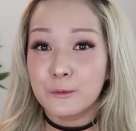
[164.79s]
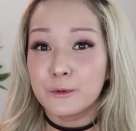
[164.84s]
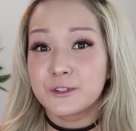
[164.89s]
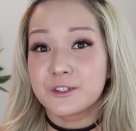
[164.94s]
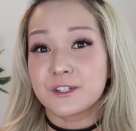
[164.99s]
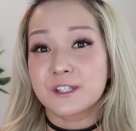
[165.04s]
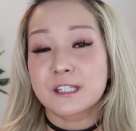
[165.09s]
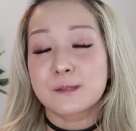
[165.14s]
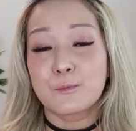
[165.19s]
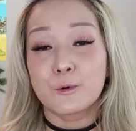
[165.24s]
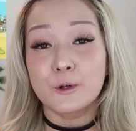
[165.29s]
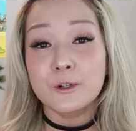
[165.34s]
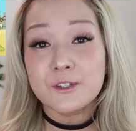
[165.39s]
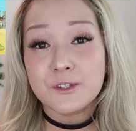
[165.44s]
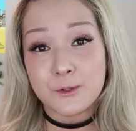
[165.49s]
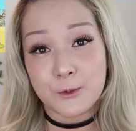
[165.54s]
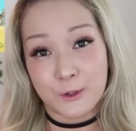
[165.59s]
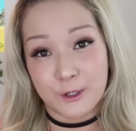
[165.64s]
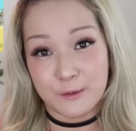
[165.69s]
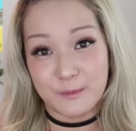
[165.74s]
which is Sports
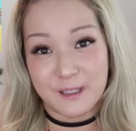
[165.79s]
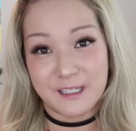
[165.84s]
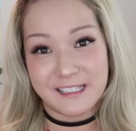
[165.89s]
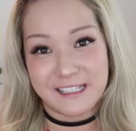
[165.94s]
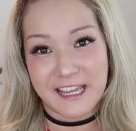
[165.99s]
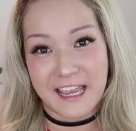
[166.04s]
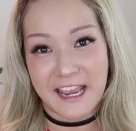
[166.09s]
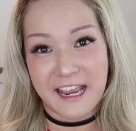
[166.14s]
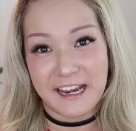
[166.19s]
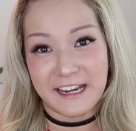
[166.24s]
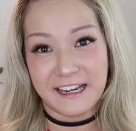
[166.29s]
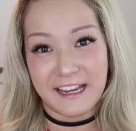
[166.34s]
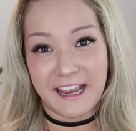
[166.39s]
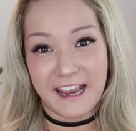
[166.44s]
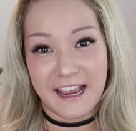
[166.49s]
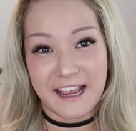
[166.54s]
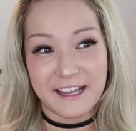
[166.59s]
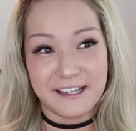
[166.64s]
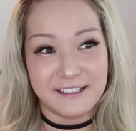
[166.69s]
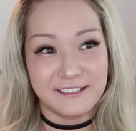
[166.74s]
Tournament Day,
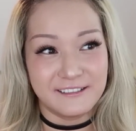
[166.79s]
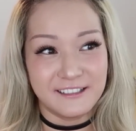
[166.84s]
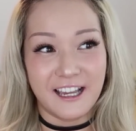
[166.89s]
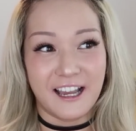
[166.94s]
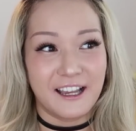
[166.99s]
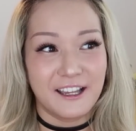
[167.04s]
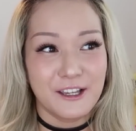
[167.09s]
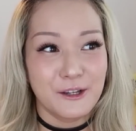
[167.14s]
and yeah,